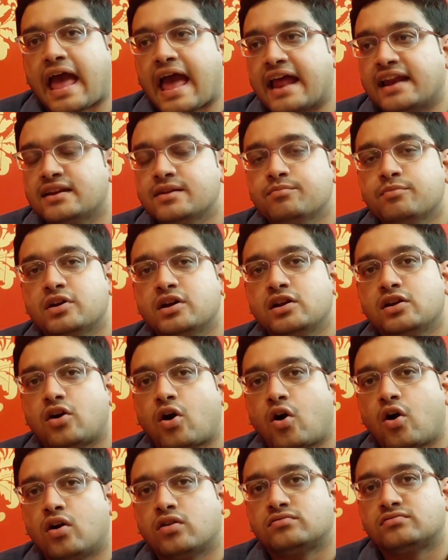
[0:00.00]
animal,
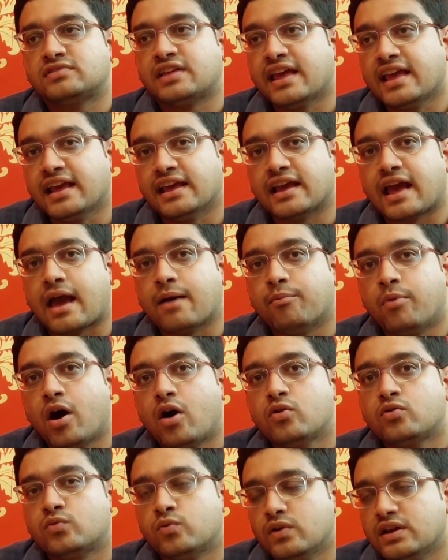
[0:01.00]
or thing
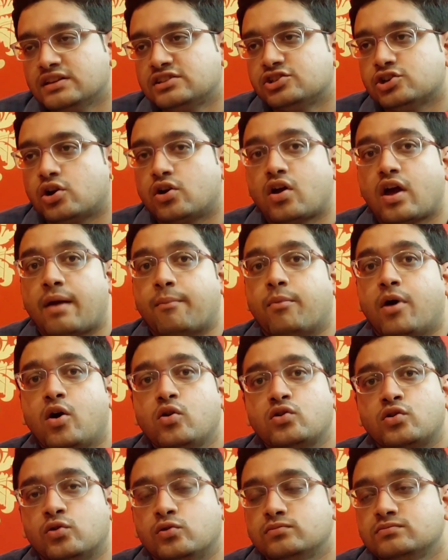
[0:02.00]
about which or
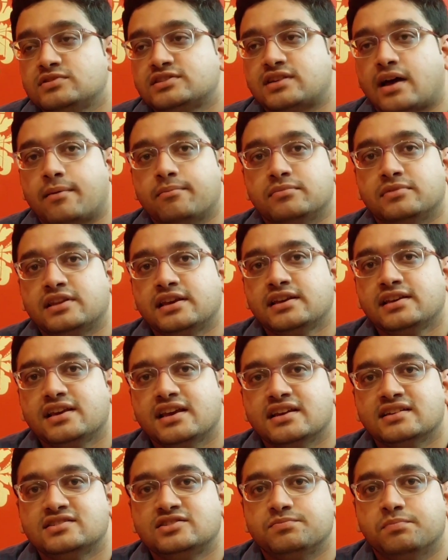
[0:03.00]
about whom something
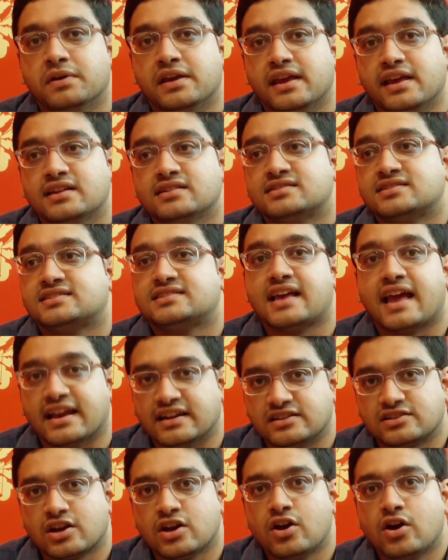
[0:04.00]
is being
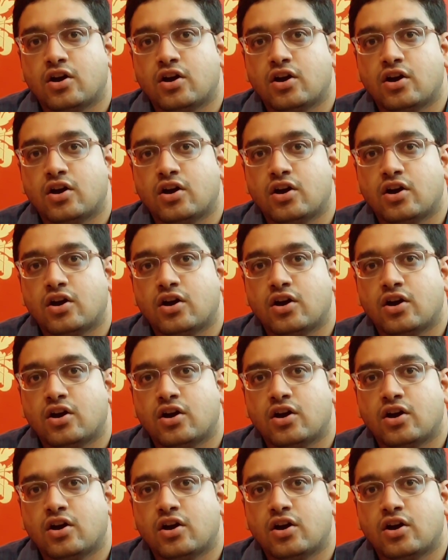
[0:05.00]
said.